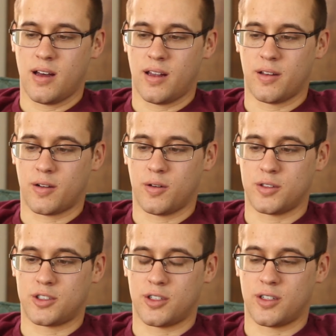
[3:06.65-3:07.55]
other
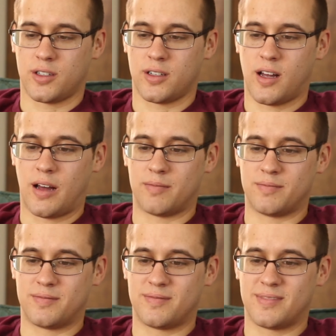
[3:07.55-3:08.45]
culture,
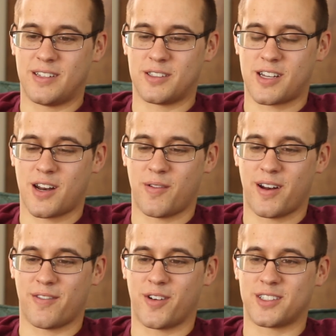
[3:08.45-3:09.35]
um, it was kind of
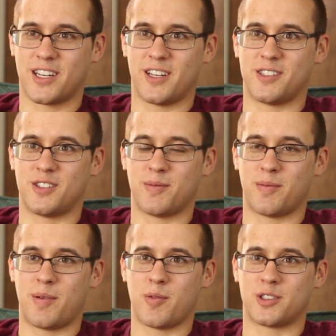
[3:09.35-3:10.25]
weird at first getting used to it,
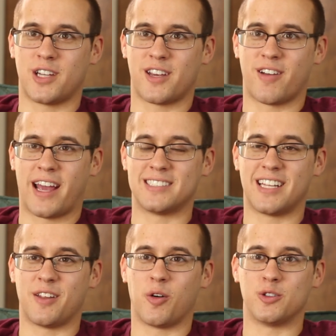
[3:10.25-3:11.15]
but people will shake your hands
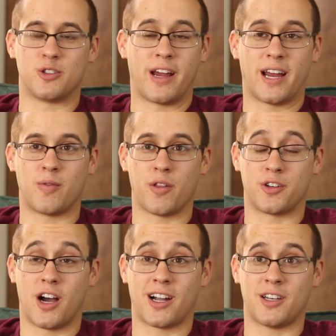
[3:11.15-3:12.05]
and they'll hold your hand while they're
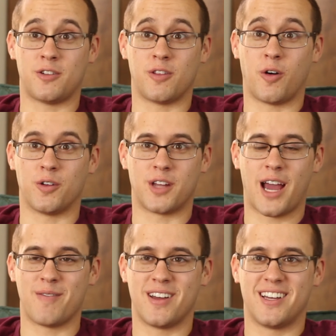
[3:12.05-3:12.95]
talking to you the whole
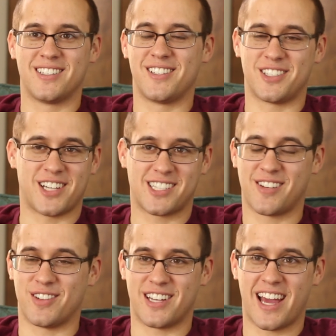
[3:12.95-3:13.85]
time. So you'll shake
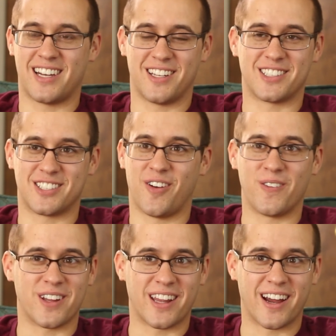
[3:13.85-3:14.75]
someone's hand and they'll just
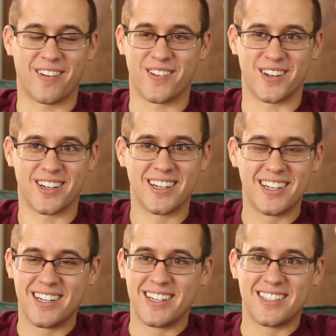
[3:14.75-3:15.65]
hold it there for
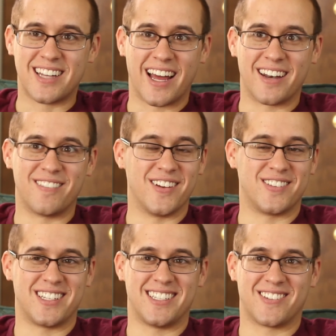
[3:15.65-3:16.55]
10,
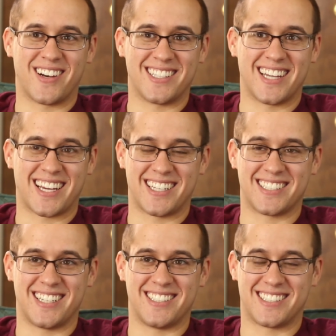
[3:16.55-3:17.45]
15, 20
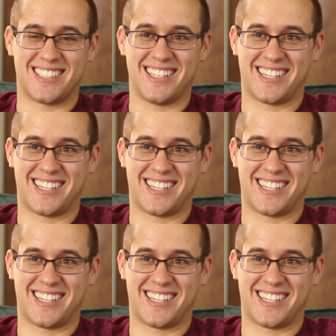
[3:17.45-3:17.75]
seconds, and you just,